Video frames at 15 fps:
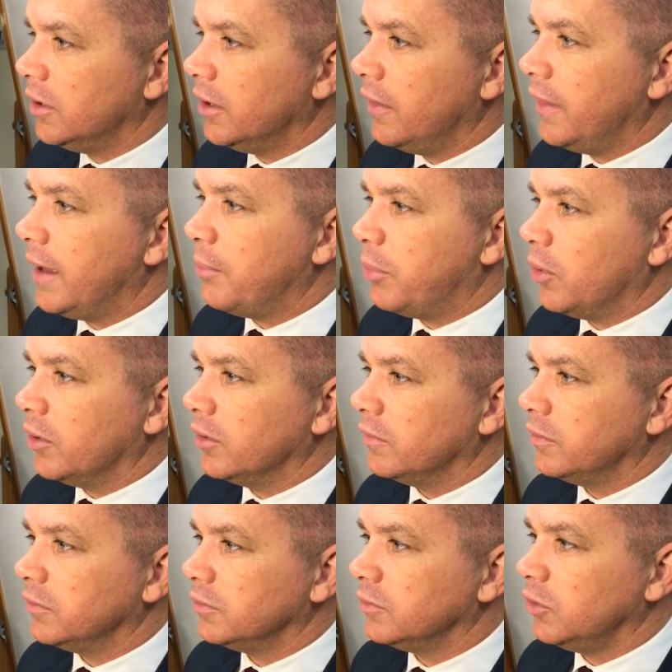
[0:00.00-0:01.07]
uh, that part of
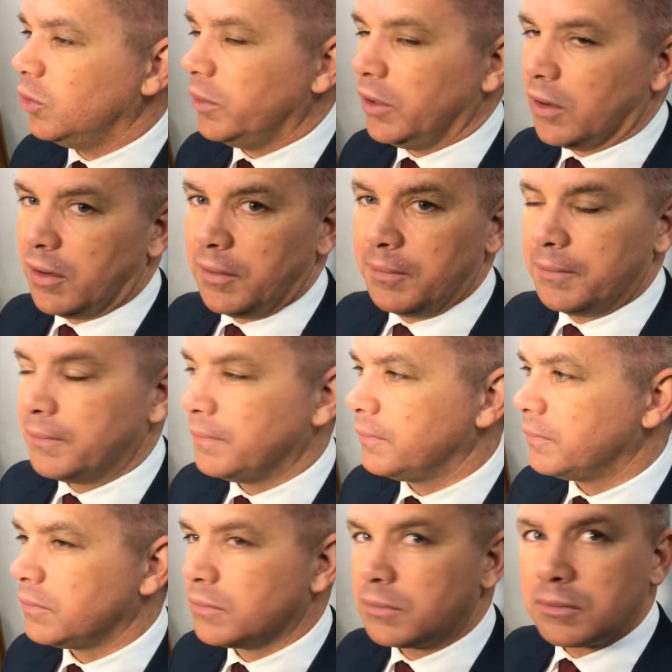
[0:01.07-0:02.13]
who we are.
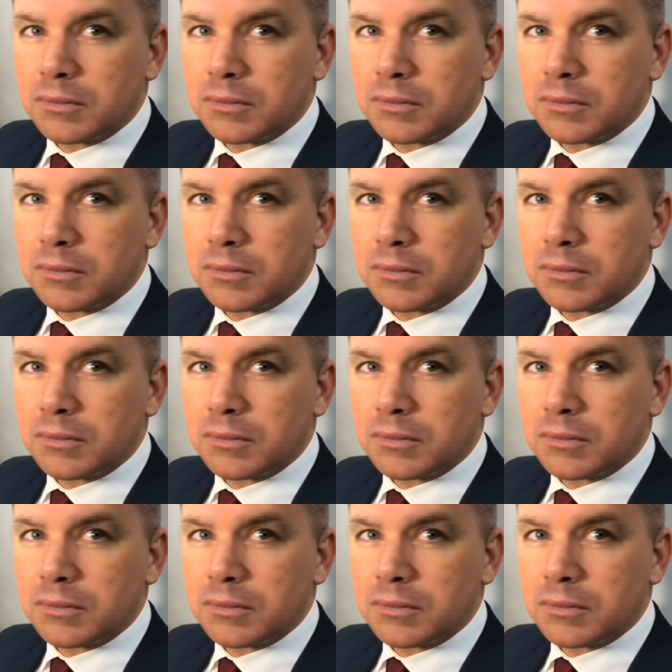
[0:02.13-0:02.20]
Is that